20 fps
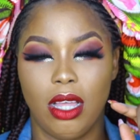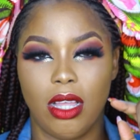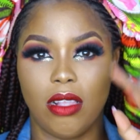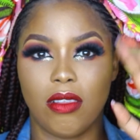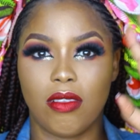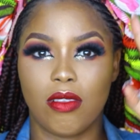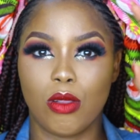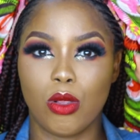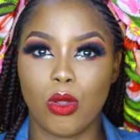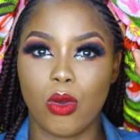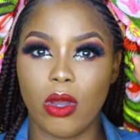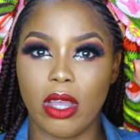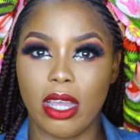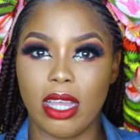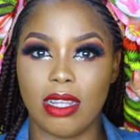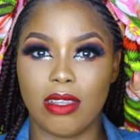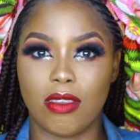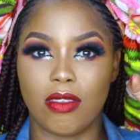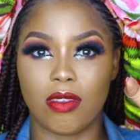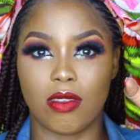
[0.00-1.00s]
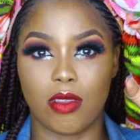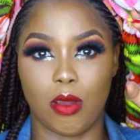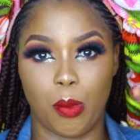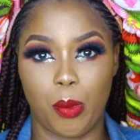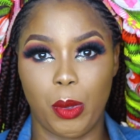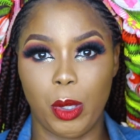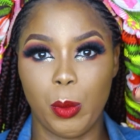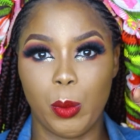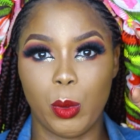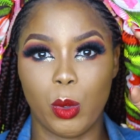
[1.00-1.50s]
It's low-end to some
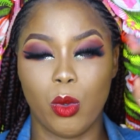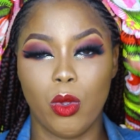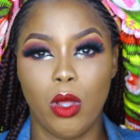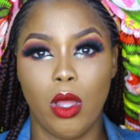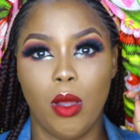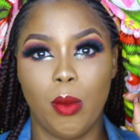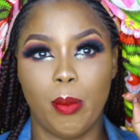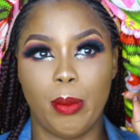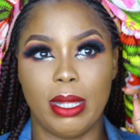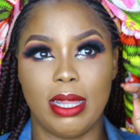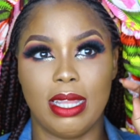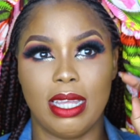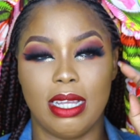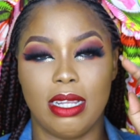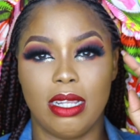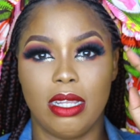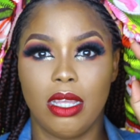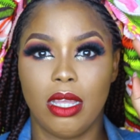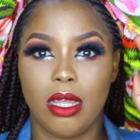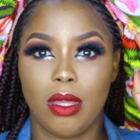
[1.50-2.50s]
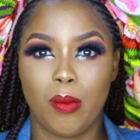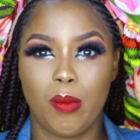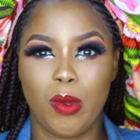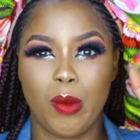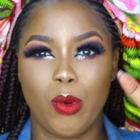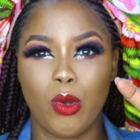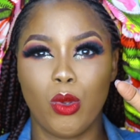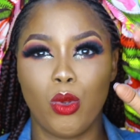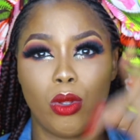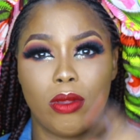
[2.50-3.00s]
people, but then
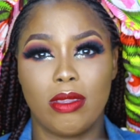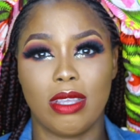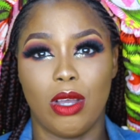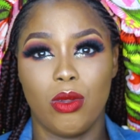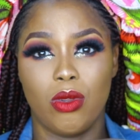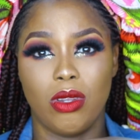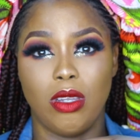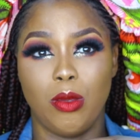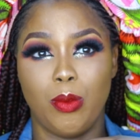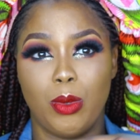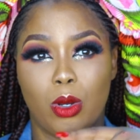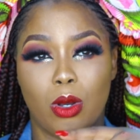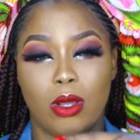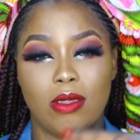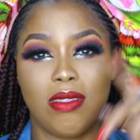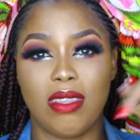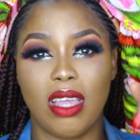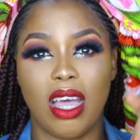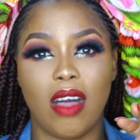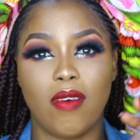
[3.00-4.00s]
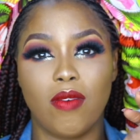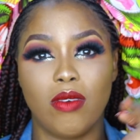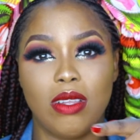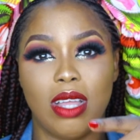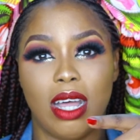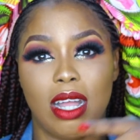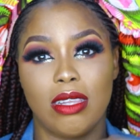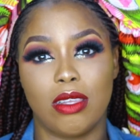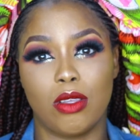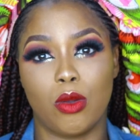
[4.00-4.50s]
people look down on it because they haven't
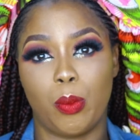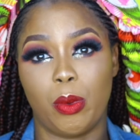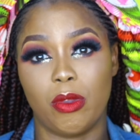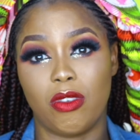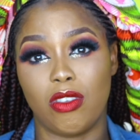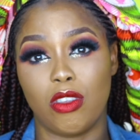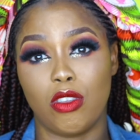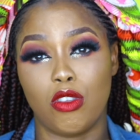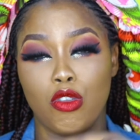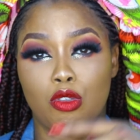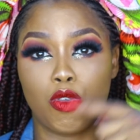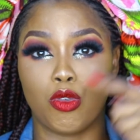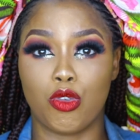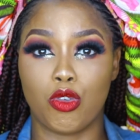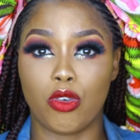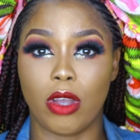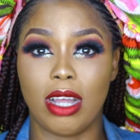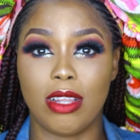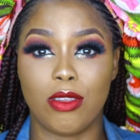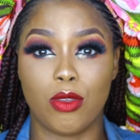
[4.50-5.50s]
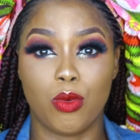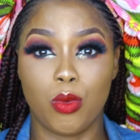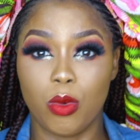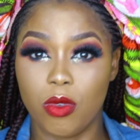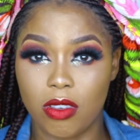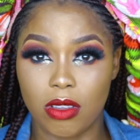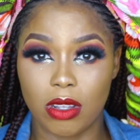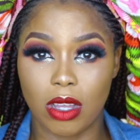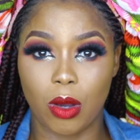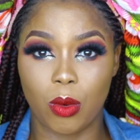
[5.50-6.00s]
had the opportunity to try the
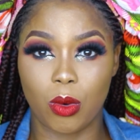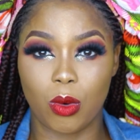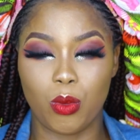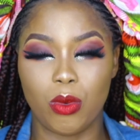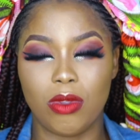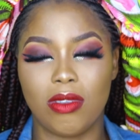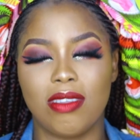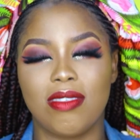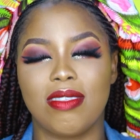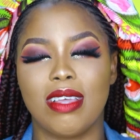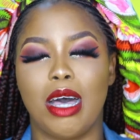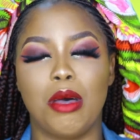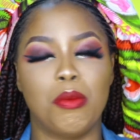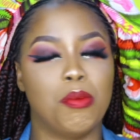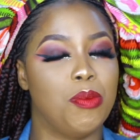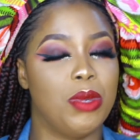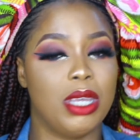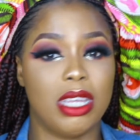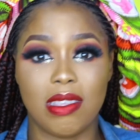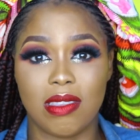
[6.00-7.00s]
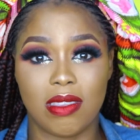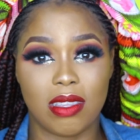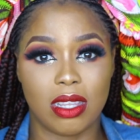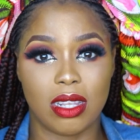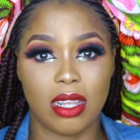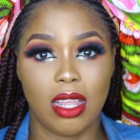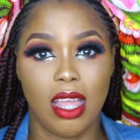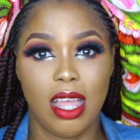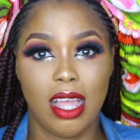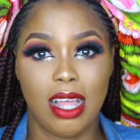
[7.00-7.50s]
original one, which is
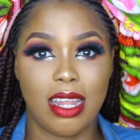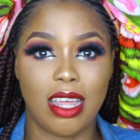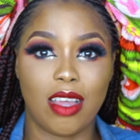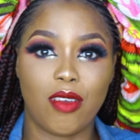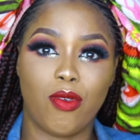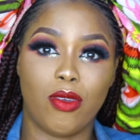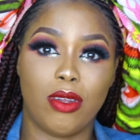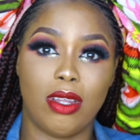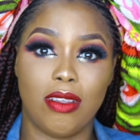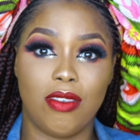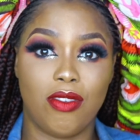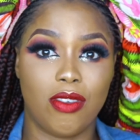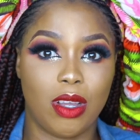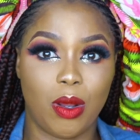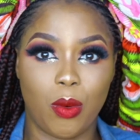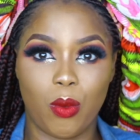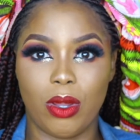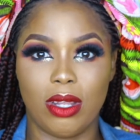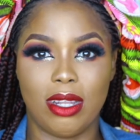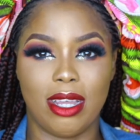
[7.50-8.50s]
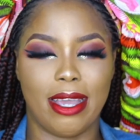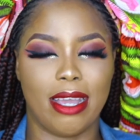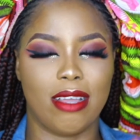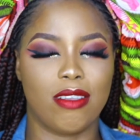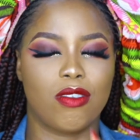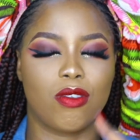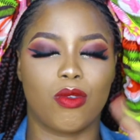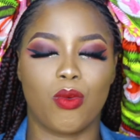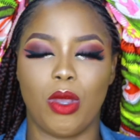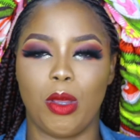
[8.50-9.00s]
amazing. Like for Nigerian weather, I
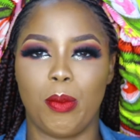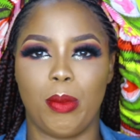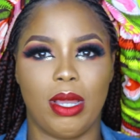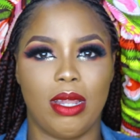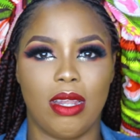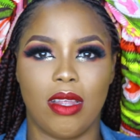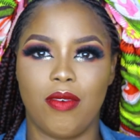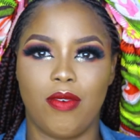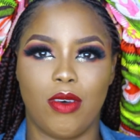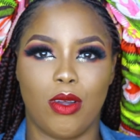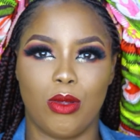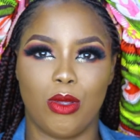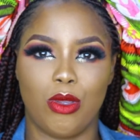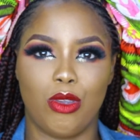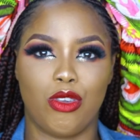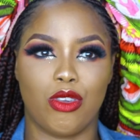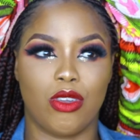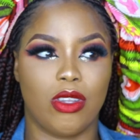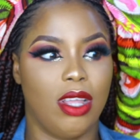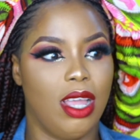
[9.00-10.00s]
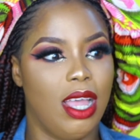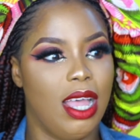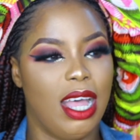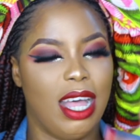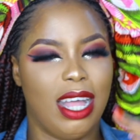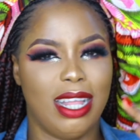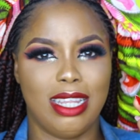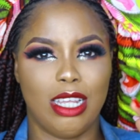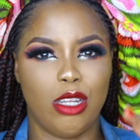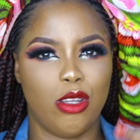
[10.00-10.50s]
swear by that foundation.
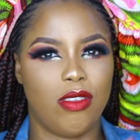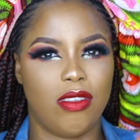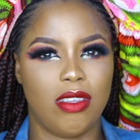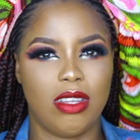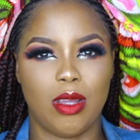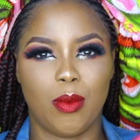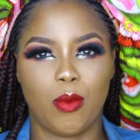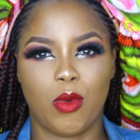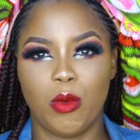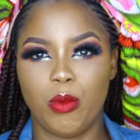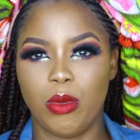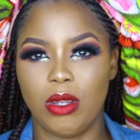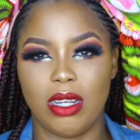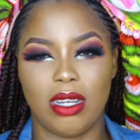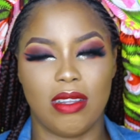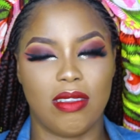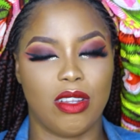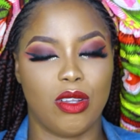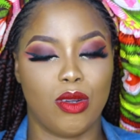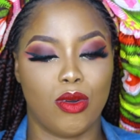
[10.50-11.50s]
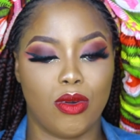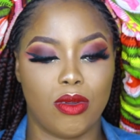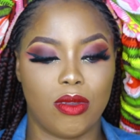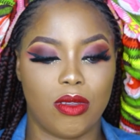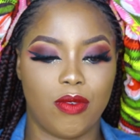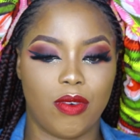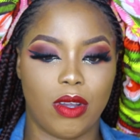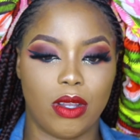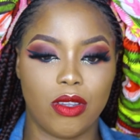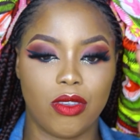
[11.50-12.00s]
And then you see them complaining and saying, oh,
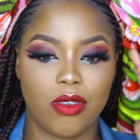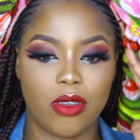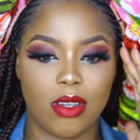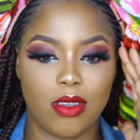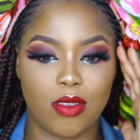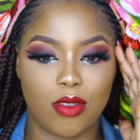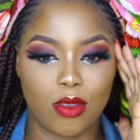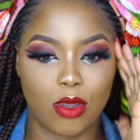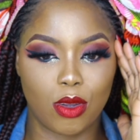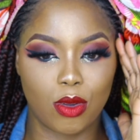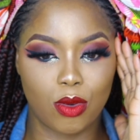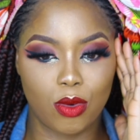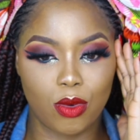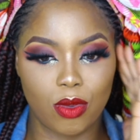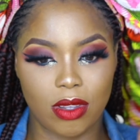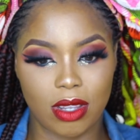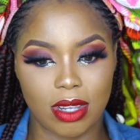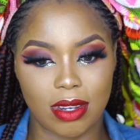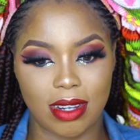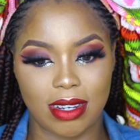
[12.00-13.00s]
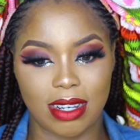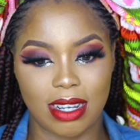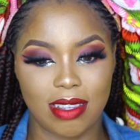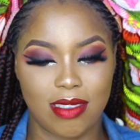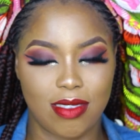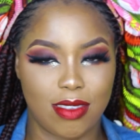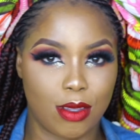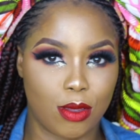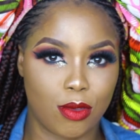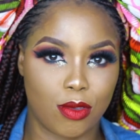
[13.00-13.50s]
the foundation is not good. They rather
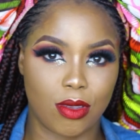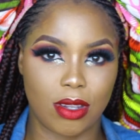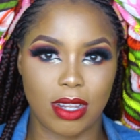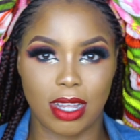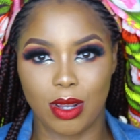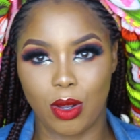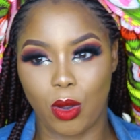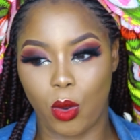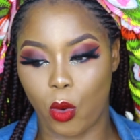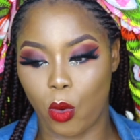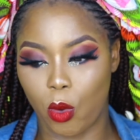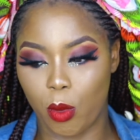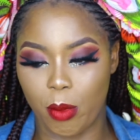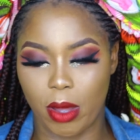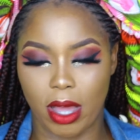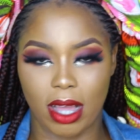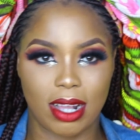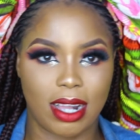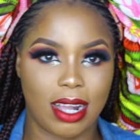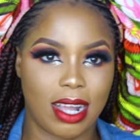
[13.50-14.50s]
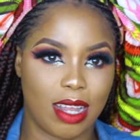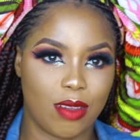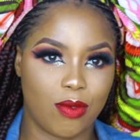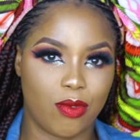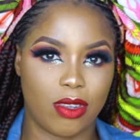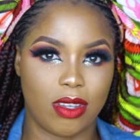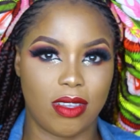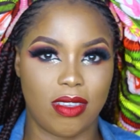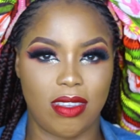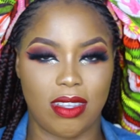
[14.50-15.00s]
stick to Lancome and Kat
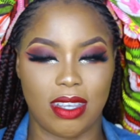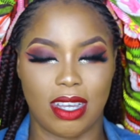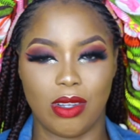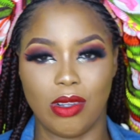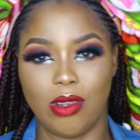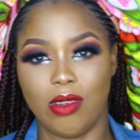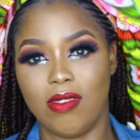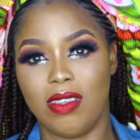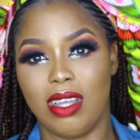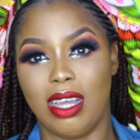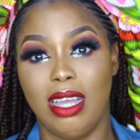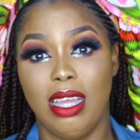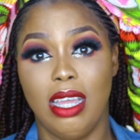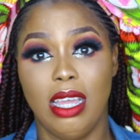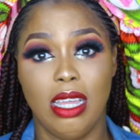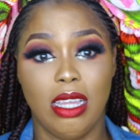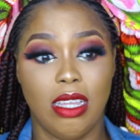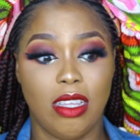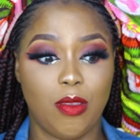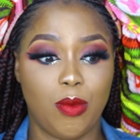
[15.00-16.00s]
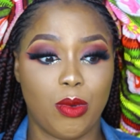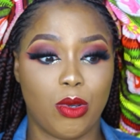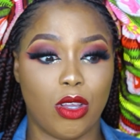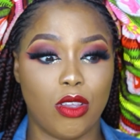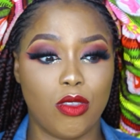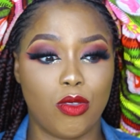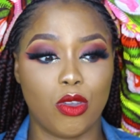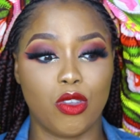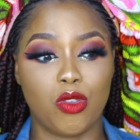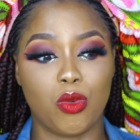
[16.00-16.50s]
Von D and all of that. It's
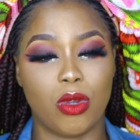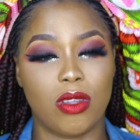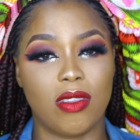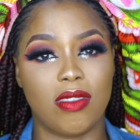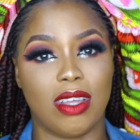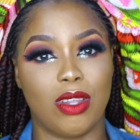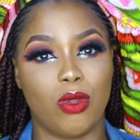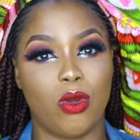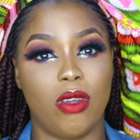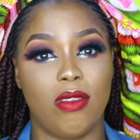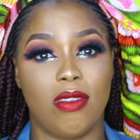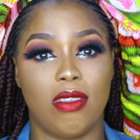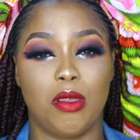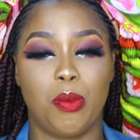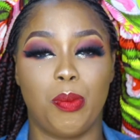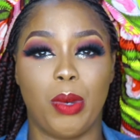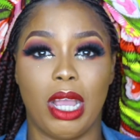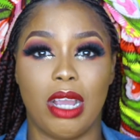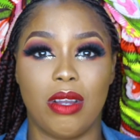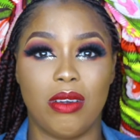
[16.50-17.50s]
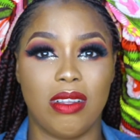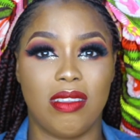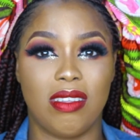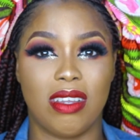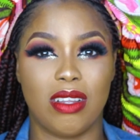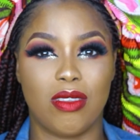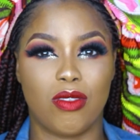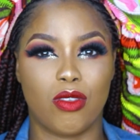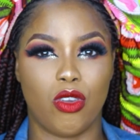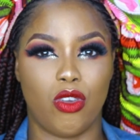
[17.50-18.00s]
because those ones are not easily
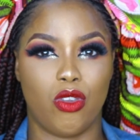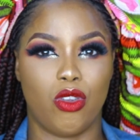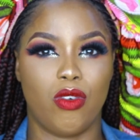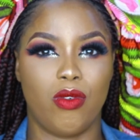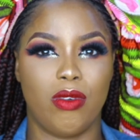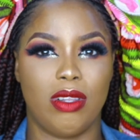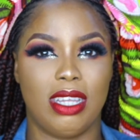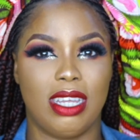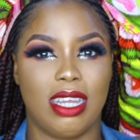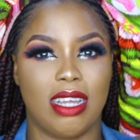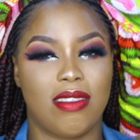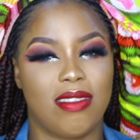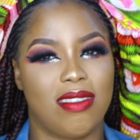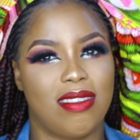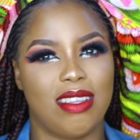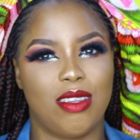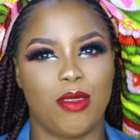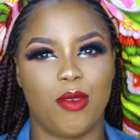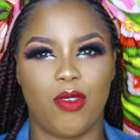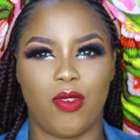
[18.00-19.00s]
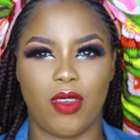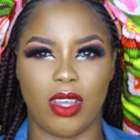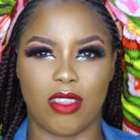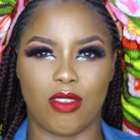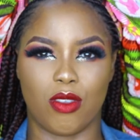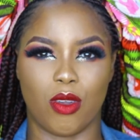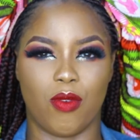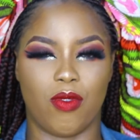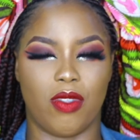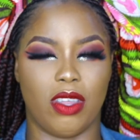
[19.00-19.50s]
pirated, so you don't really get to see the
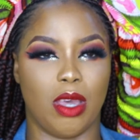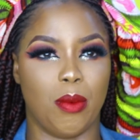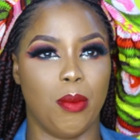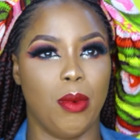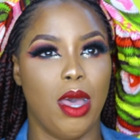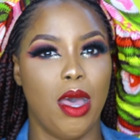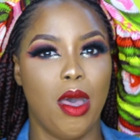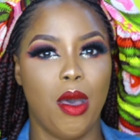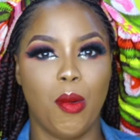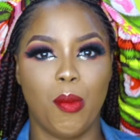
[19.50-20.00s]
fakes of them.